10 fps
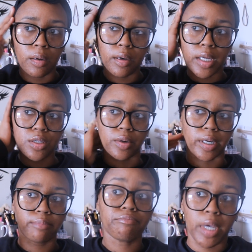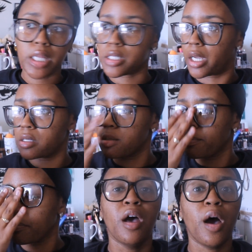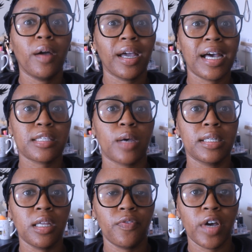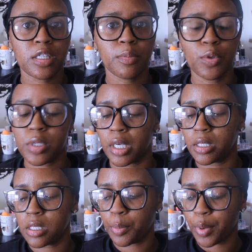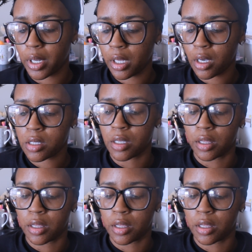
Oh, that's great. That's nice. Okay, guys, so I did find some new Scunci products.